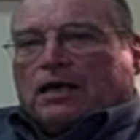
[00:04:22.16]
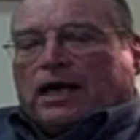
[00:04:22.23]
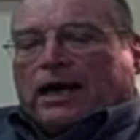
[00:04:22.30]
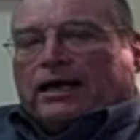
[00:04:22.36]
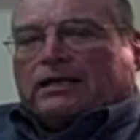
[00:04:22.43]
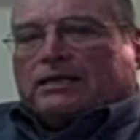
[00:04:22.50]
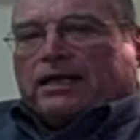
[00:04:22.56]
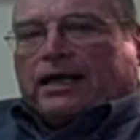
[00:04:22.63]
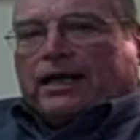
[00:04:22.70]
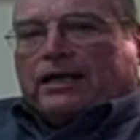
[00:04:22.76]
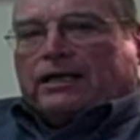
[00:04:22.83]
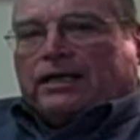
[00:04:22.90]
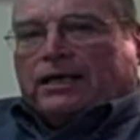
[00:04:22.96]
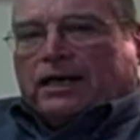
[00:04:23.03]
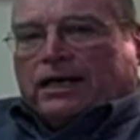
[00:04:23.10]
Act
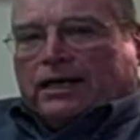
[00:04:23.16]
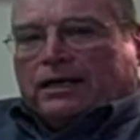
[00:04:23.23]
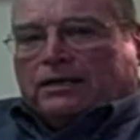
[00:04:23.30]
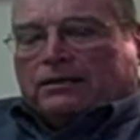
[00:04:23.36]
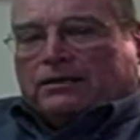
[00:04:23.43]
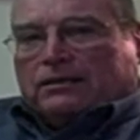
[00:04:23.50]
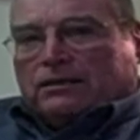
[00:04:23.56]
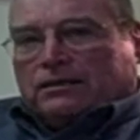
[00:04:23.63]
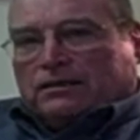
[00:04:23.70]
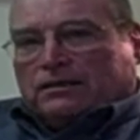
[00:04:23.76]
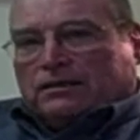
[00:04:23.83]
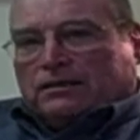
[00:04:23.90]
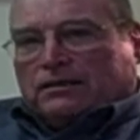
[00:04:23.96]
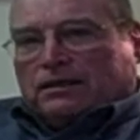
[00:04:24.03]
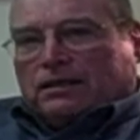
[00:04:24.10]
88
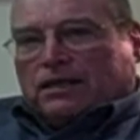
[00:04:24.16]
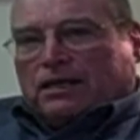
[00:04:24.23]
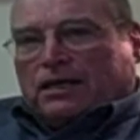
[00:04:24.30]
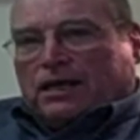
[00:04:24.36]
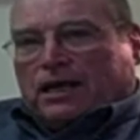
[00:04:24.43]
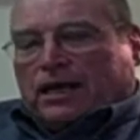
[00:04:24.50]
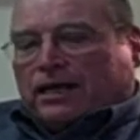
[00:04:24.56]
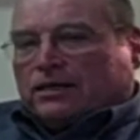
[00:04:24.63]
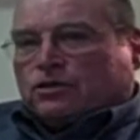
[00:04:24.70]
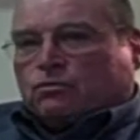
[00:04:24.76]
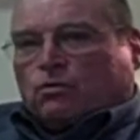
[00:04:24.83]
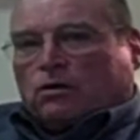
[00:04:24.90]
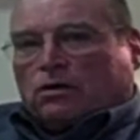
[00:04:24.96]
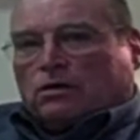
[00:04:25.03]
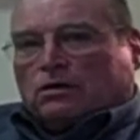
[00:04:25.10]

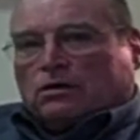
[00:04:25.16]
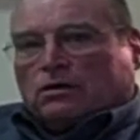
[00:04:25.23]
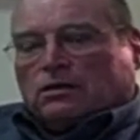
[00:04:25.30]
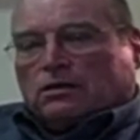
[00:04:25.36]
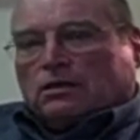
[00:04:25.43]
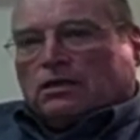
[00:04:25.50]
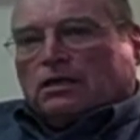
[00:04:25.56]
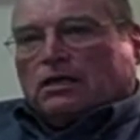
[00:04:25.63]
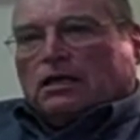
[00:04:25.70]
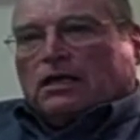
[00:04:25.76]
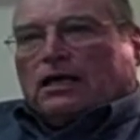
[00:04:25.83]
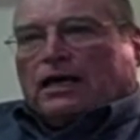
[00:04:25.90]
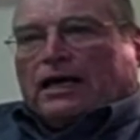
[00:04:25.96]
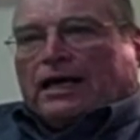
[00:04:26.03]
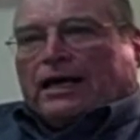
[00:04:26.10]
has worked,
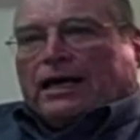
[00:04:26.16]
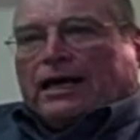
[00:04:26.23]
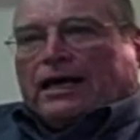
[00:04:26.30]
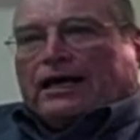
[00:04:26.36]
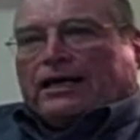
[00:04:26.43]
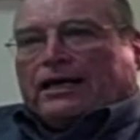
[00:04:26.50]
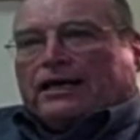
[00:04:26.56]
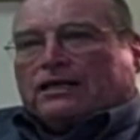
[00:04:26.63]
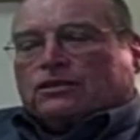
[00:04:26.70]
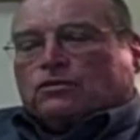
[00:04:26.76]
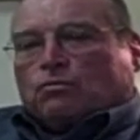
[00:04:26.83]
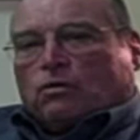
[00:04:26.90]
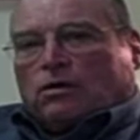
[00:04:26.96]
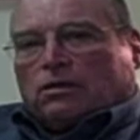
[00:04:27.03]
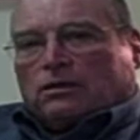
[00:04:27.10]
and
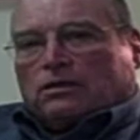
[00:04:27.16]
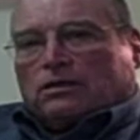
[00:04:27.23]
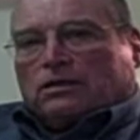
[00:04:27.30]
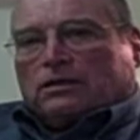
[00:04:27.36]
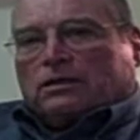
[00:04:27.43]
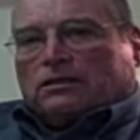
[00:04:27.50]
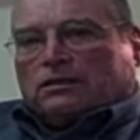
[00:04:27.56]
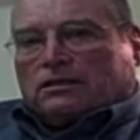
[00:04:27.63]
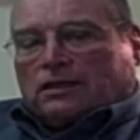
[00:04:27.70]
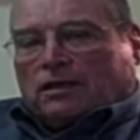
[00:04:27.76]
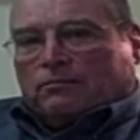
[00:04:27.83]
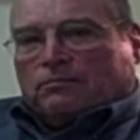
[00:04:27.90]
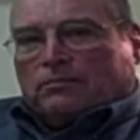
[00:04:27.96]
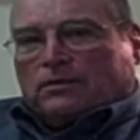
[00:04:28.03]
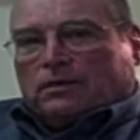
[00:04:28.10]
has worked in
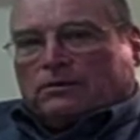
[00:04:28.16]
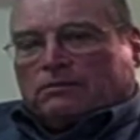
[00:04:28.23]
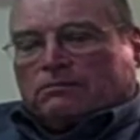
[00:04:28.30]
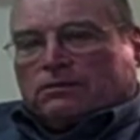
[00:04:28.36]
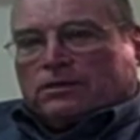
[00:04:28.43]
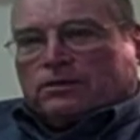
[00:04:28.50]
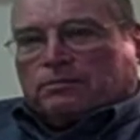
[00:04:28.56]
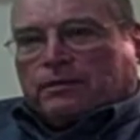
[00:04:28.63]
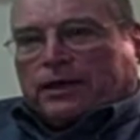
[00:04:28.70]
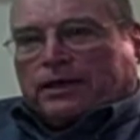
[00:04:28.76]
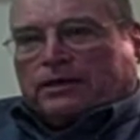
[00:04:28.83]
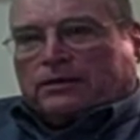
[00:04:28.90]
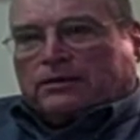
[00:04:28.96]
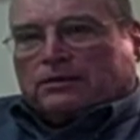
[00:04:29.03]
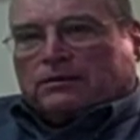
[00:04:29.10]
some
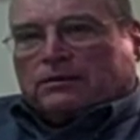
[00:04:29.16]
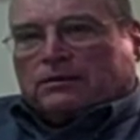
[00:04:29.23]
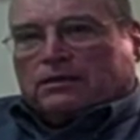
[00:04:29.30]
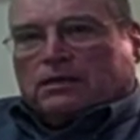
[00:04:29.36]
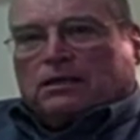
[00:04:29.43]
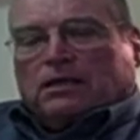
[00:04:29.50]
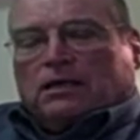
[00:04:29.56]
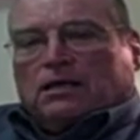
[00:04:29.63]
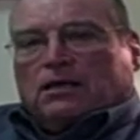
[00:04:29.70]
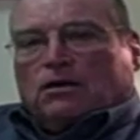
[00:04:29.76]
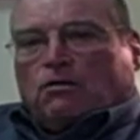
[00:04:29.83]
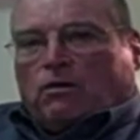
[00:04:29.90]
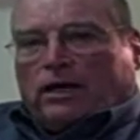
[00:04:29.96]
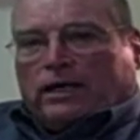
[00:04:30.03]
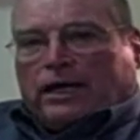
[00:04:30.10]
respects
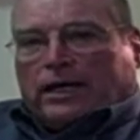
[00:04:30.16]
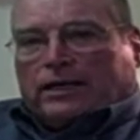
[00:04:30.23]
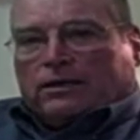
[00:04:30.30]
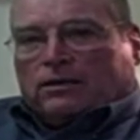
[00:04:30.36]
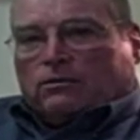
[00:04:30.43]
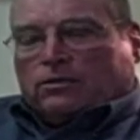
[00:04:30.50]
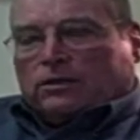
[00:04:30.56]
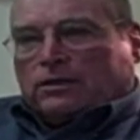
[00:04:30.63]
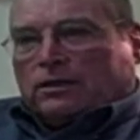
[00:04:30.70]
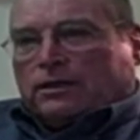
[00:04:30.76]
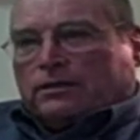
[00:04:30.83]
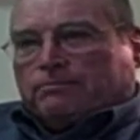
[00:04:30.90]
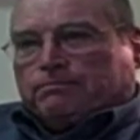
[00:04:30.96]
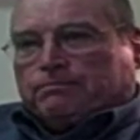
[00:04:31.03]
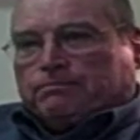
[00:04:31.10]
quite
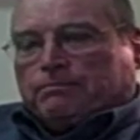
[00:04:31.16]
adequately,